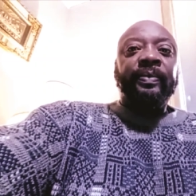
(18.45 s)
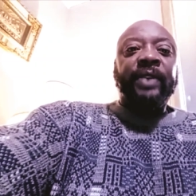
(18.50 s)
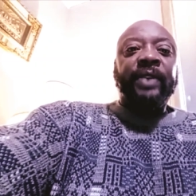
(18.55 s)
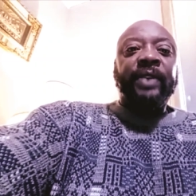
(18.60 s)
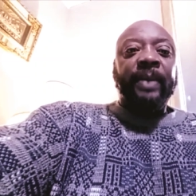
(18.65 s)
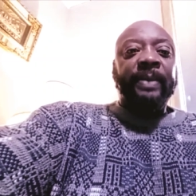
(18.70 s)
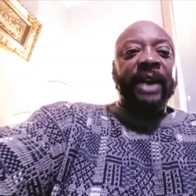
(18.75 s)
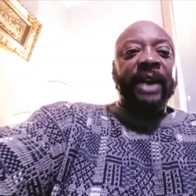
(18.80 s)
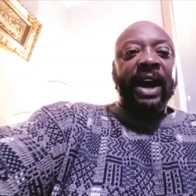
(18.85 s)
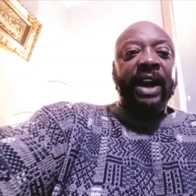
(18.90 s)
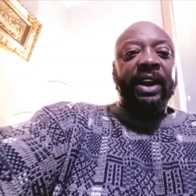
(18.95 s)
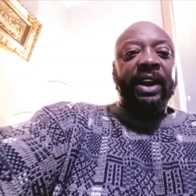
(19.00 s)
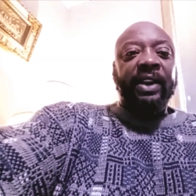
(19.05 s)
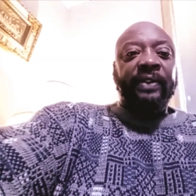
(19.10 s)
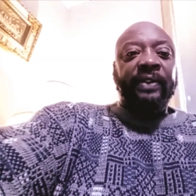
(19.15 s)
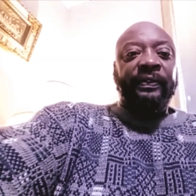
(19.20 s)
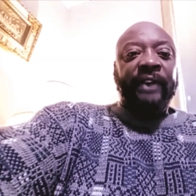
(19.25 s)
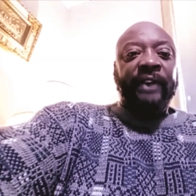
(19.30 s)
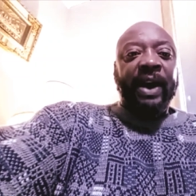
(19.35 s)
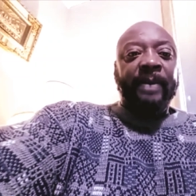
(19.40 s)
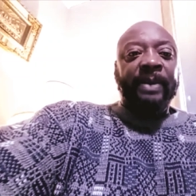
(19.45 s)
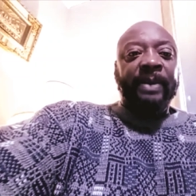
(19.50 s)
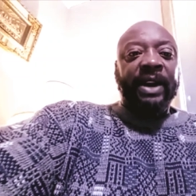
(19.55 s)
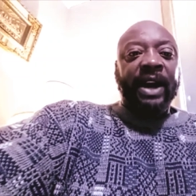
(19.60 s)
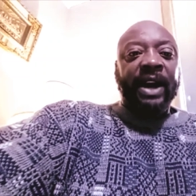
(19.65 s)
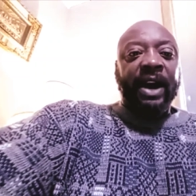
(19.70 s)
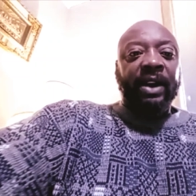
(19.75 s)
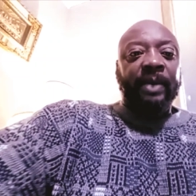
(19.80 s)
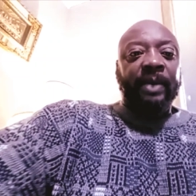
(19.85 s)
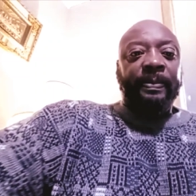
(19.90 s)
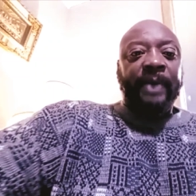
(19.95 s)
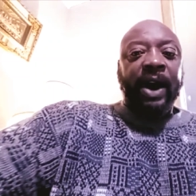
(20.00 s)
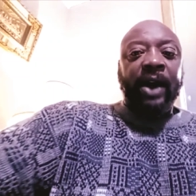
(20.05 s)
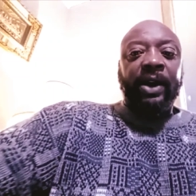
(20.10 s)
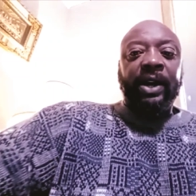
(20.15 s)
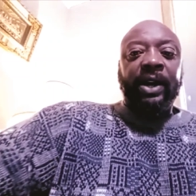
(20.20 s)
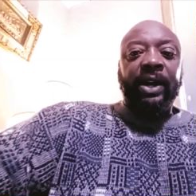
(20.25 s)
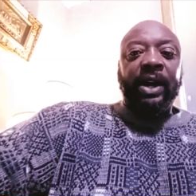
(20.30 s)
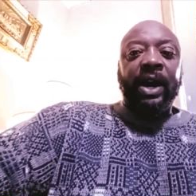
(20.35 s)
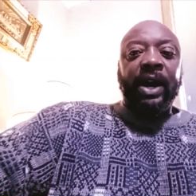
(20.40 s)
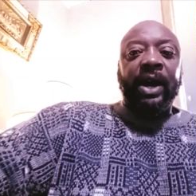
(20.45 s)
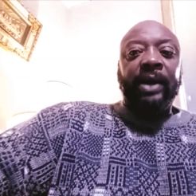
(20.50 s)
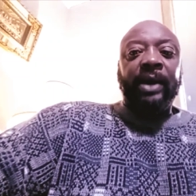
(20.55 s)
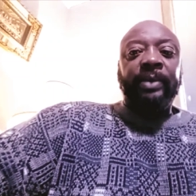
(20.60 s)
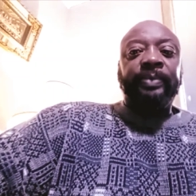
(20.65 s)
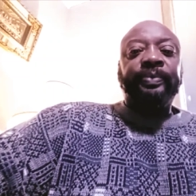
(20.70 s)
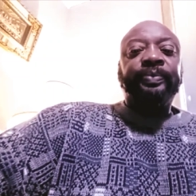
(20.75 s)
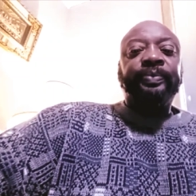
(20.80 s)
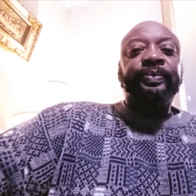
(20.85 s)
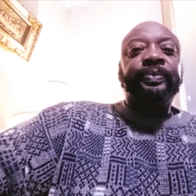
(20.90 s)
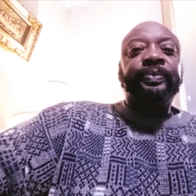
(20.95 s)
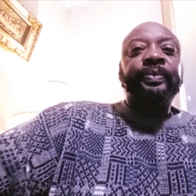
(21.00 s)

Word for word: coming out of the Family Dollar parking lot,